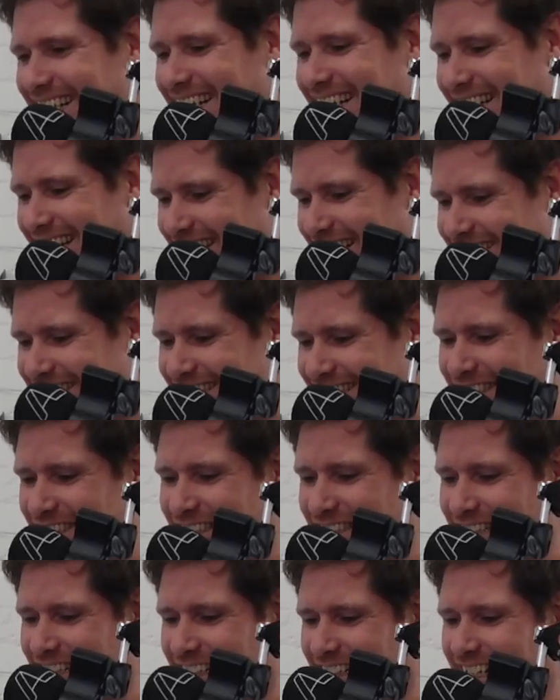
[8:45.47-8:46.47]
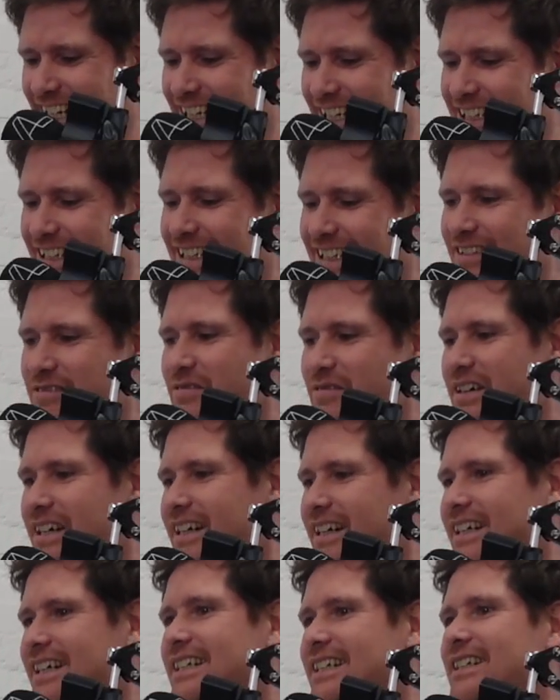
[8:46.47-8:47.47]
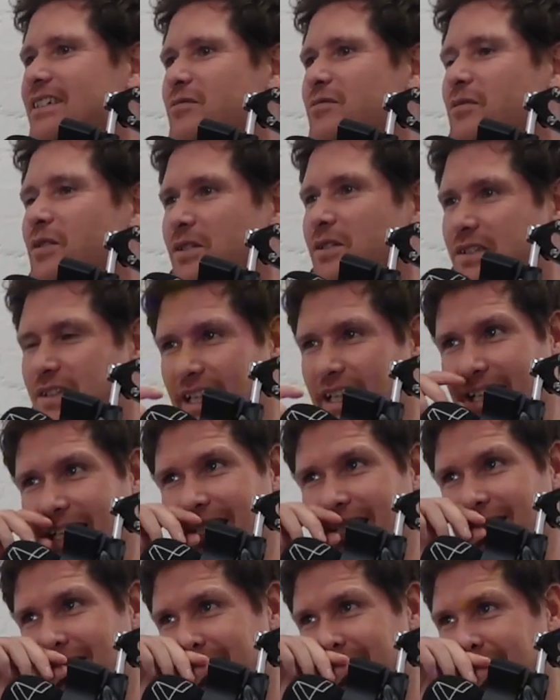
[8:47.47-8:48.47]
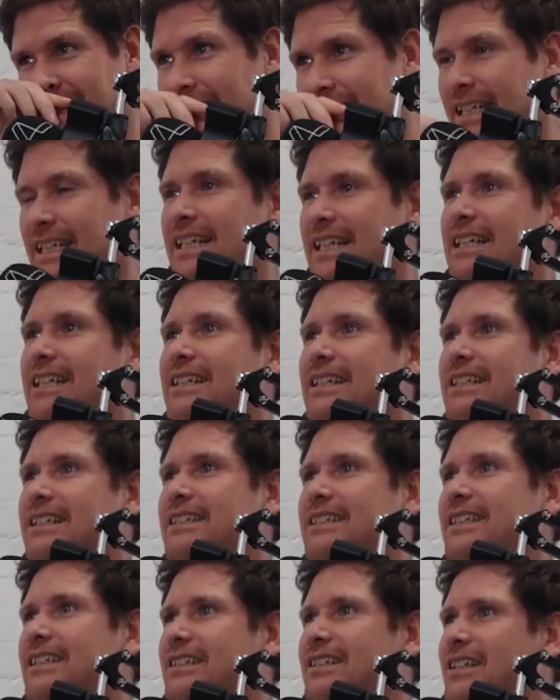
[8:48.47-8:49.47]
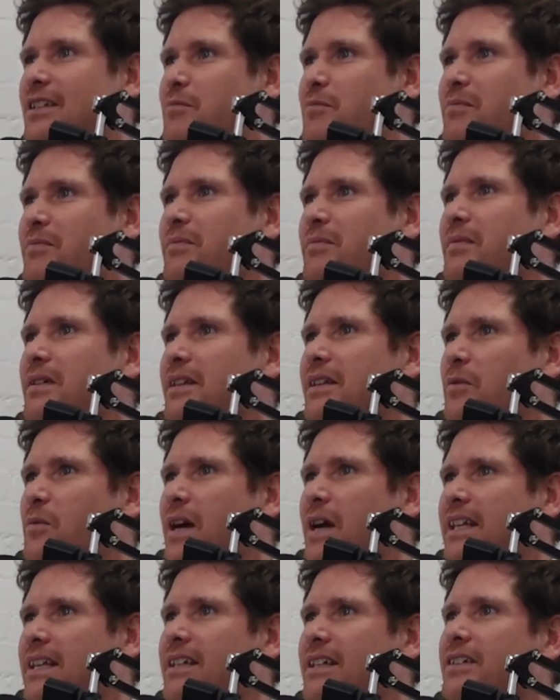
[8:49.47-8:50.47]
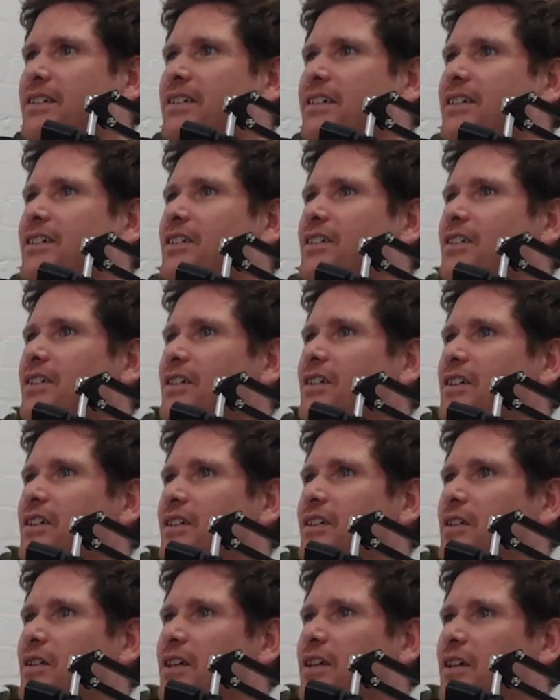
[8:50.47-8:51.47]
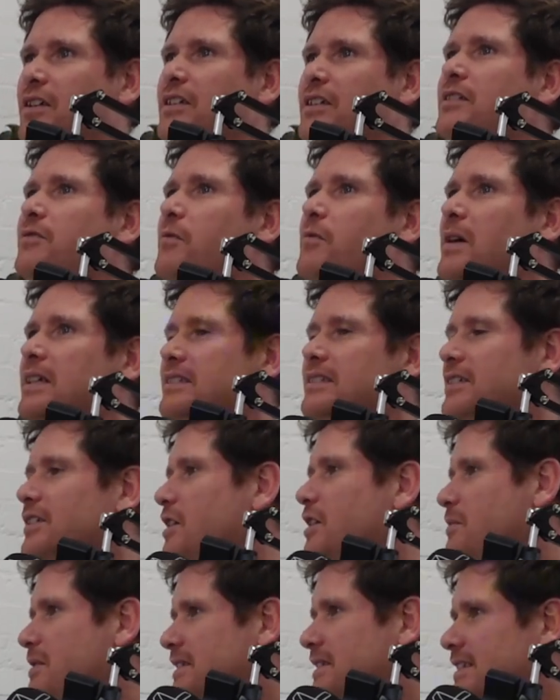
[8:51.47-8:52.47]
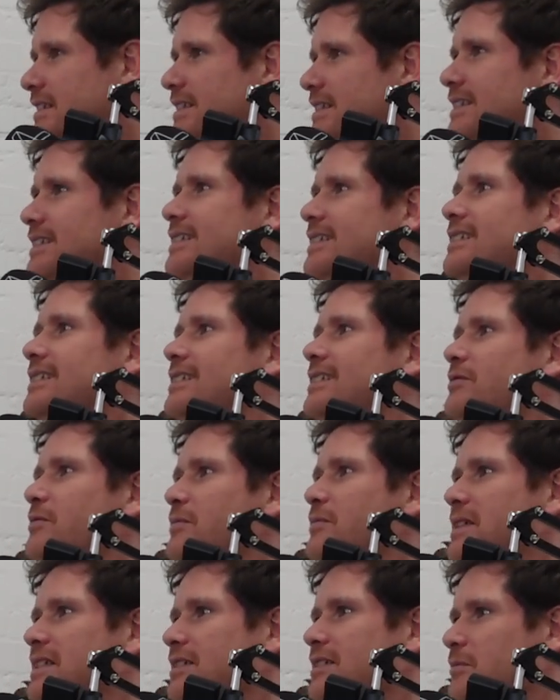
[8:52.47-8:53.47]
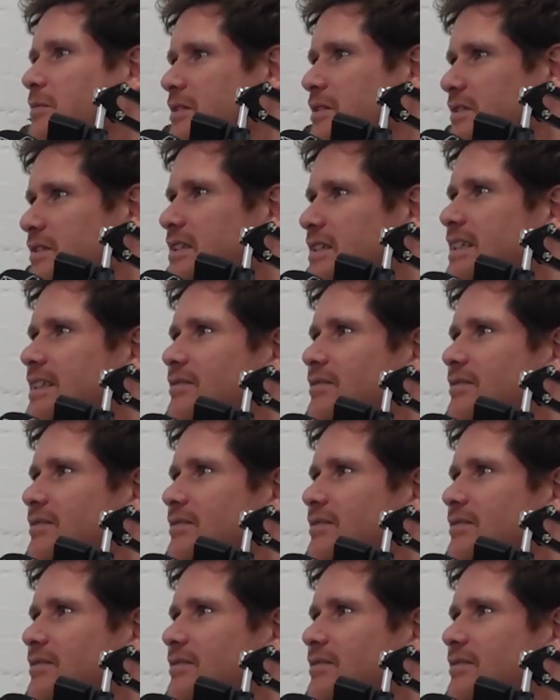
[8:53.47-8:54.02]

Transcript: I think just more training on just the way that you can. The different ways to grow businesses, different business models.